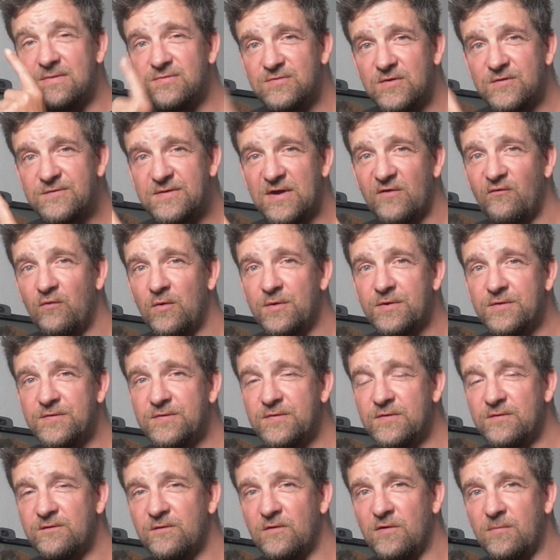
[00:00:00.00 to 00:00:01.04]
Does have 1 or
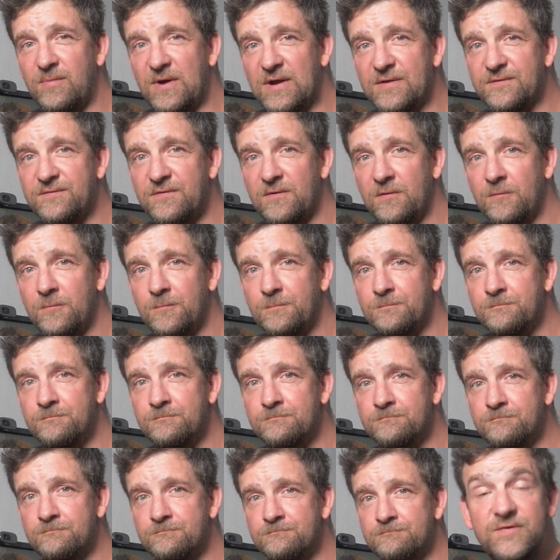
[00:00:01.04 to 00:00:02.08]
2 drawbacks though.
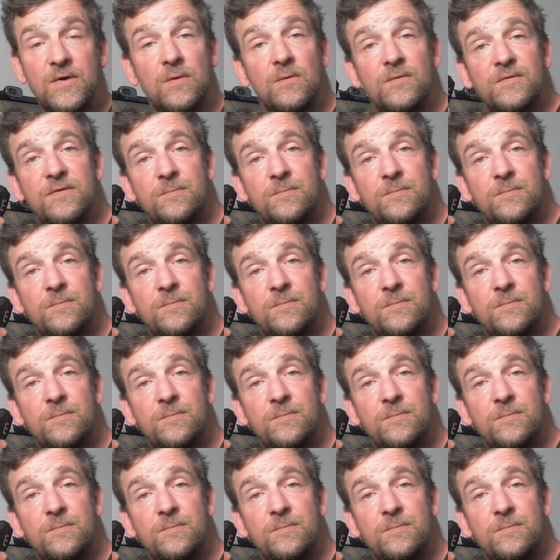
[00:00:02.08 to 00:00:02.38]
So